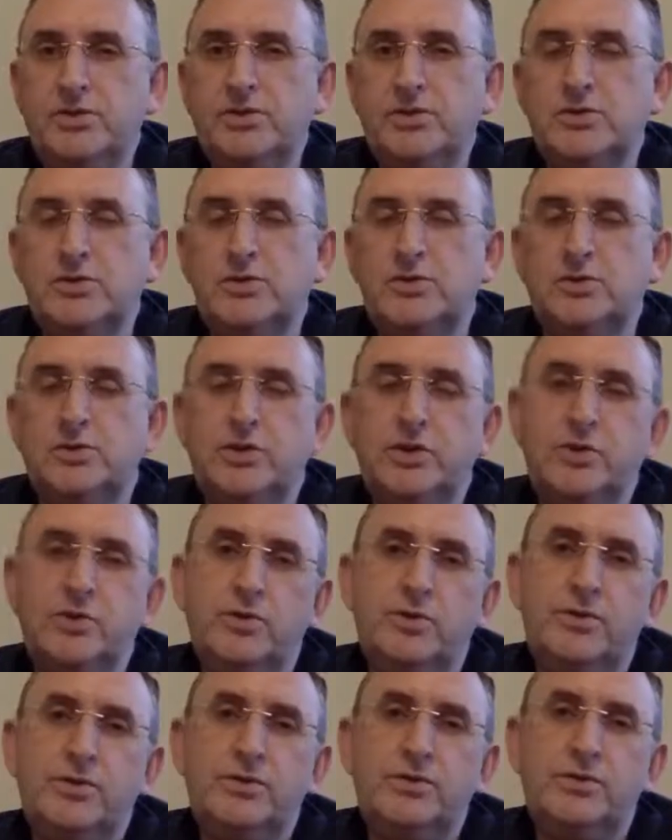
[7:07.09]
So
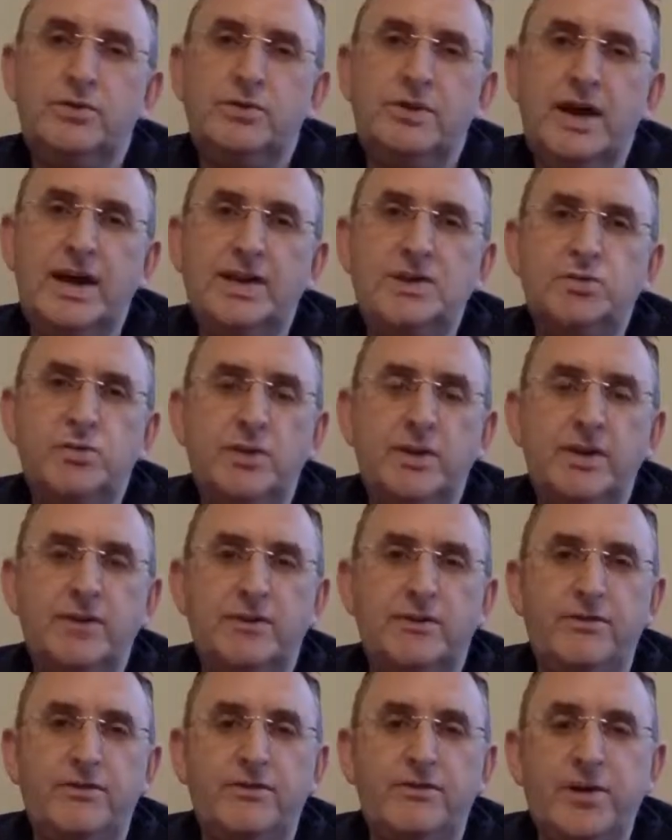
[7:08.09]
that's one of
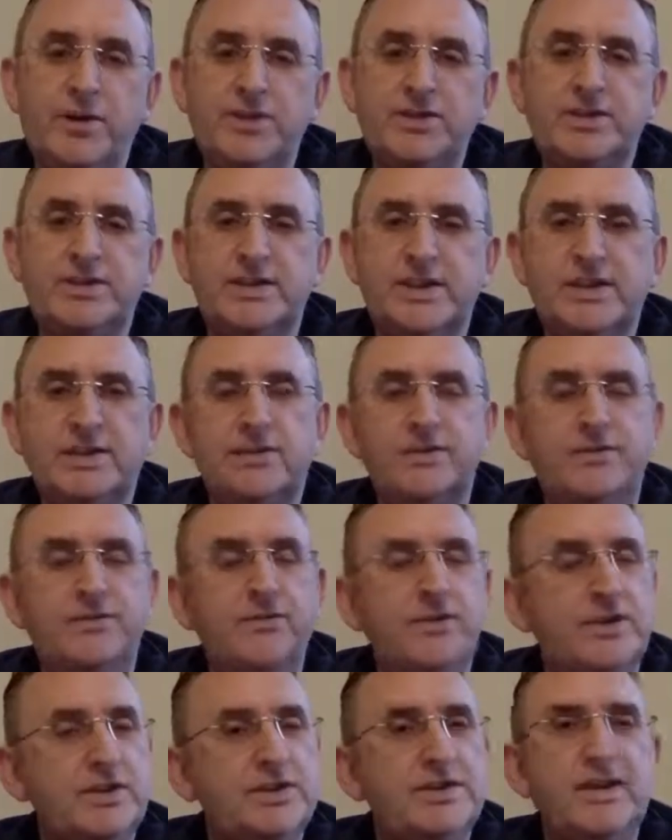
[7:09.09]
the first things. The
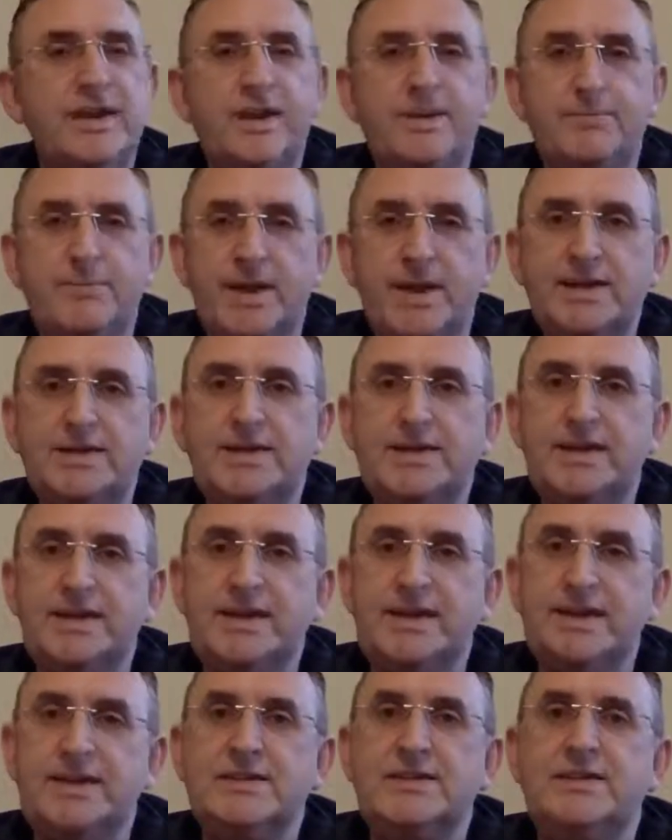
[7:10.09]
first thing
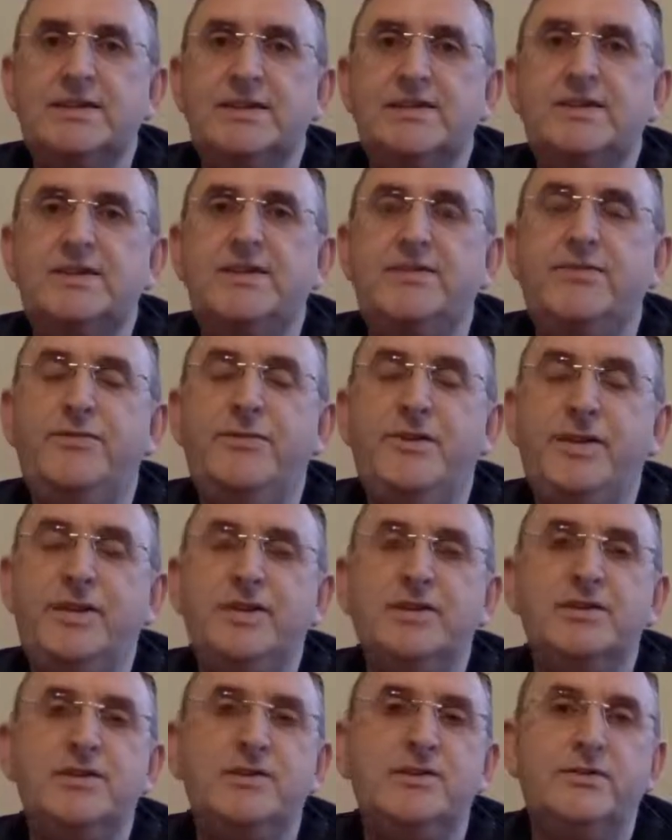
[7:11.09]
basically is the
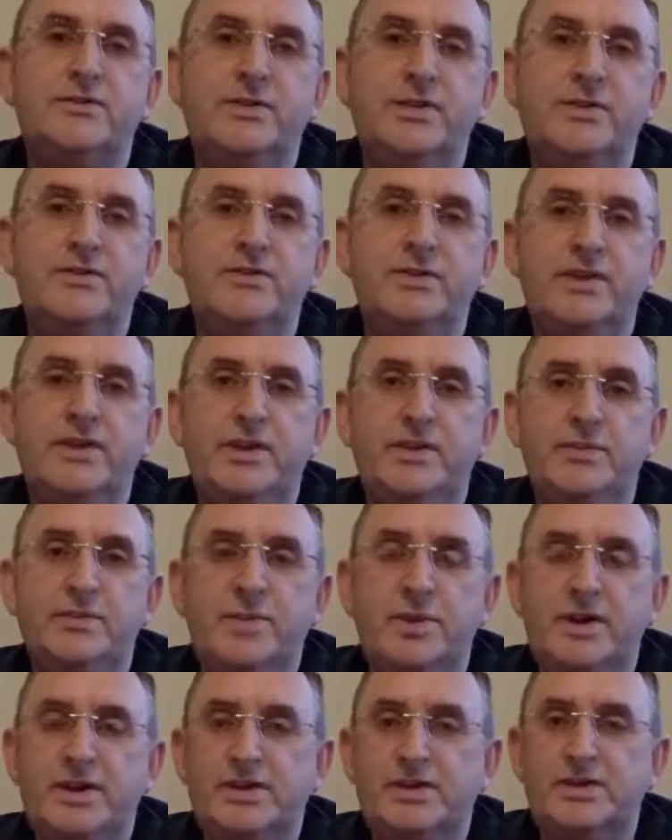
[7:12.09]
feelings of love and
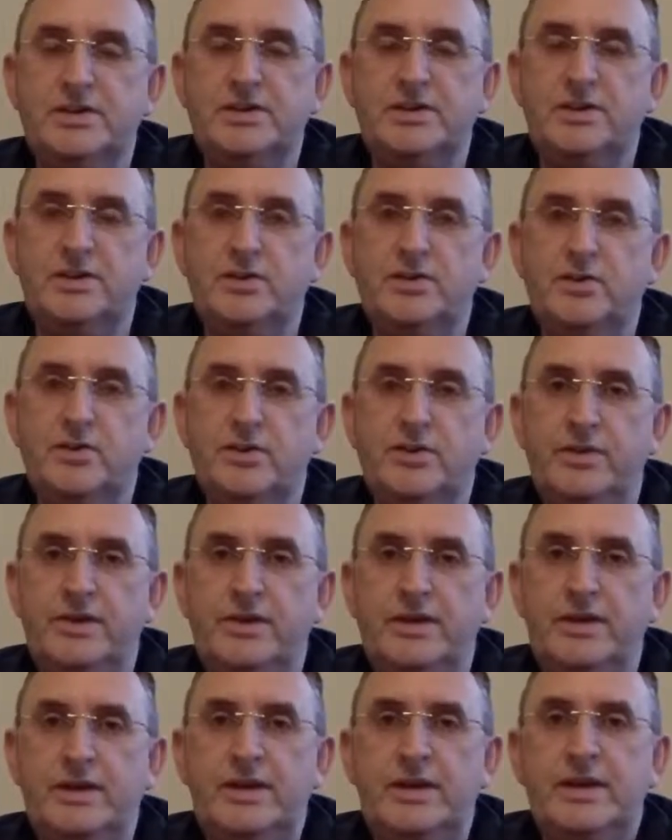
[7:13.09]
compassion are not
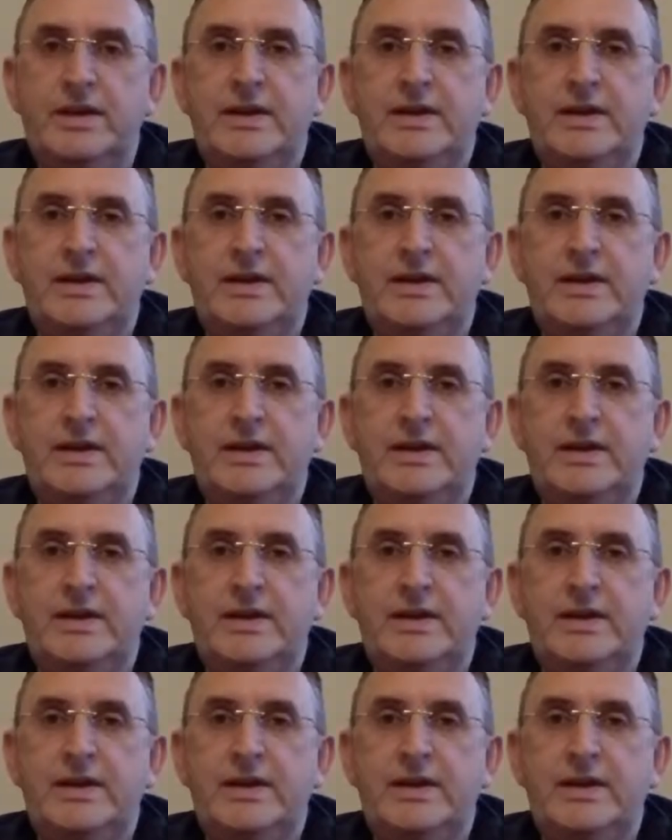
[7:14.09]
there.